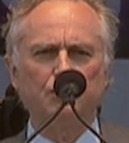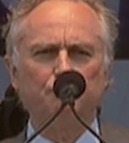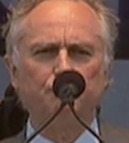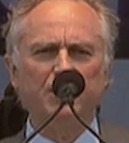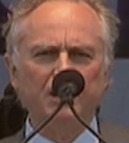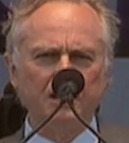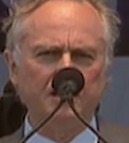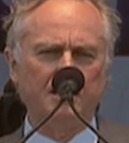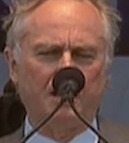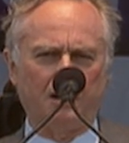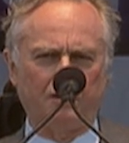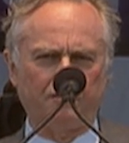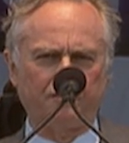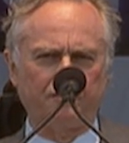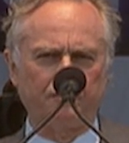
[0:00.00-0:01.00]
big
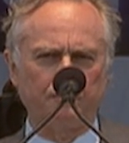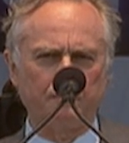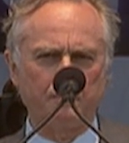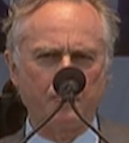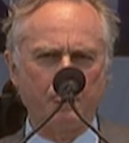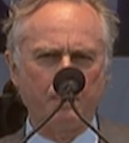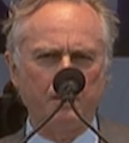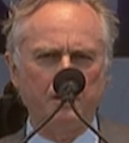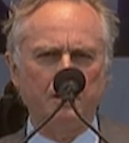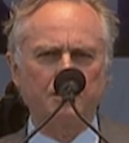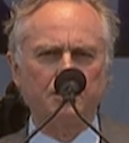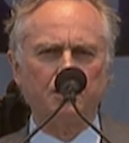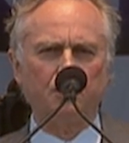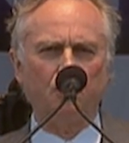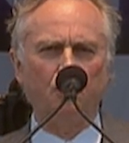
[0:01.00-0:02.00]
enough
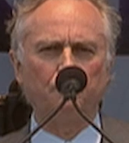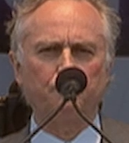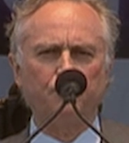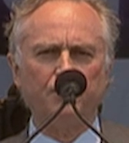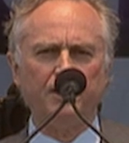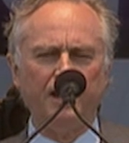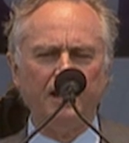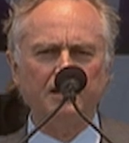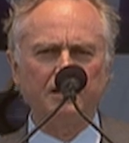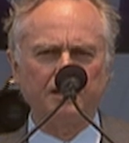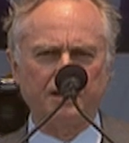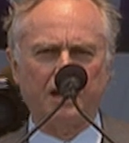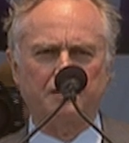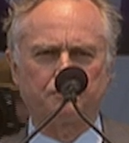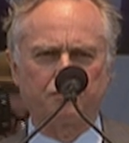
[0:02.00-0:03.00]
to comprehend
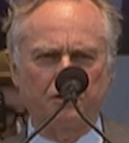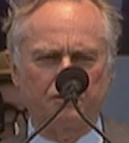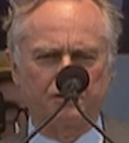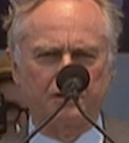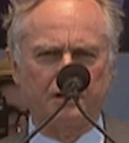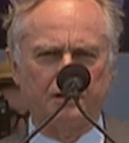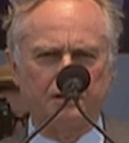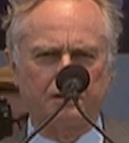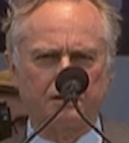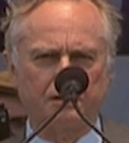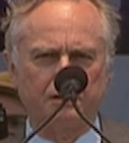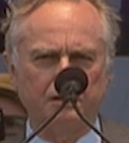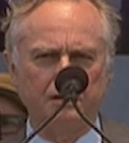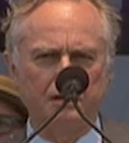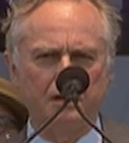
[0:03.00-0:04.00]
that
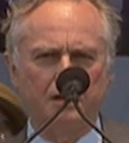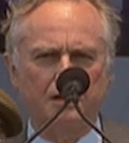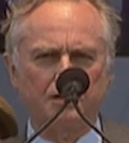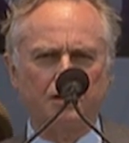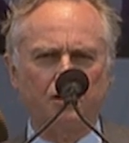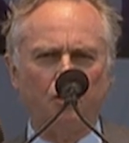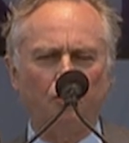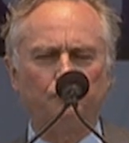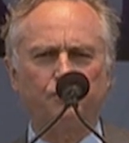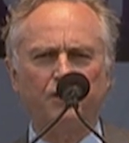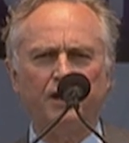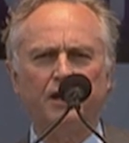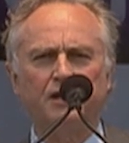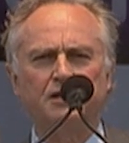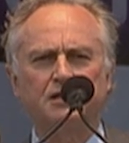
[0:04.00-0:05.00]
process, to
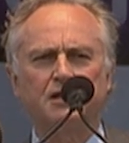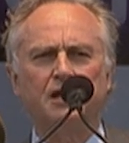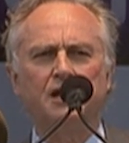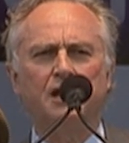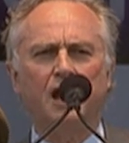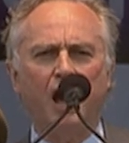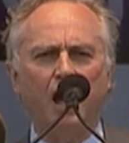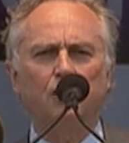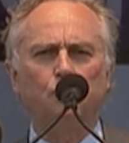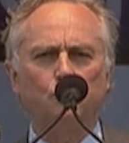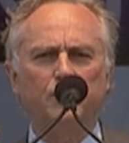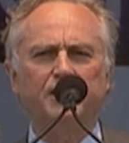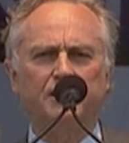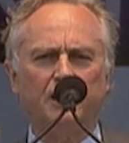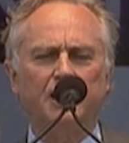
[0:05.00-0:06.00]
comprehend how
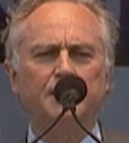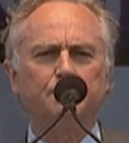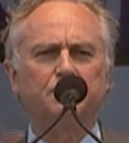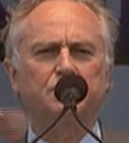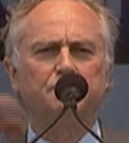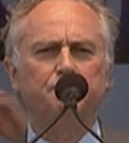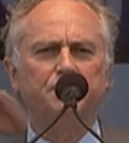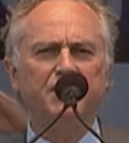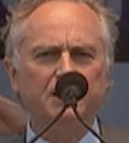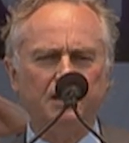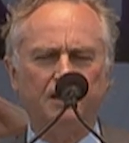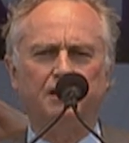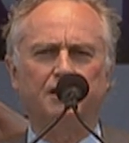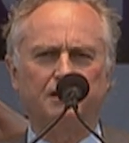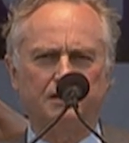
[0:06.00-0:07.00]
we came to be
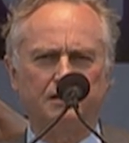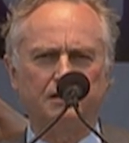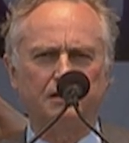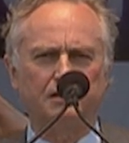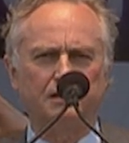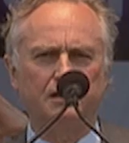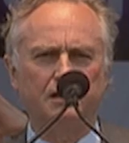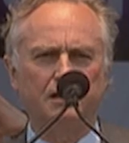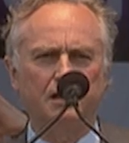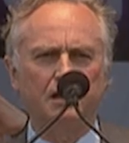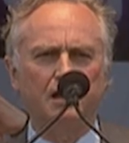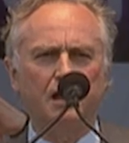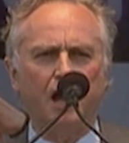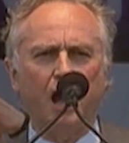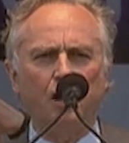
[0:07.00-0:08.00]
here,
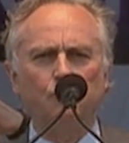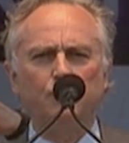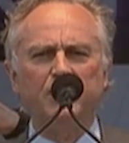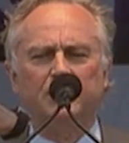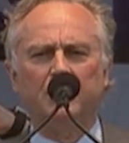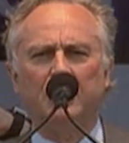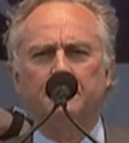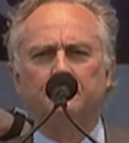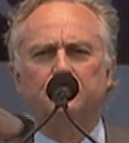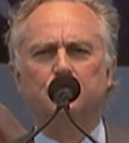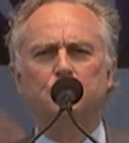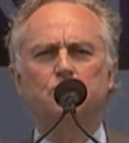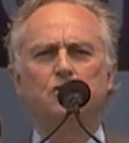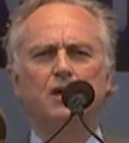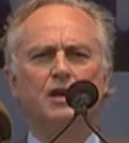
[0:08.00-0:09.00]
how we came
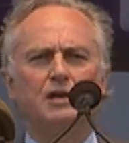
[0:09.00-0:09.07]
to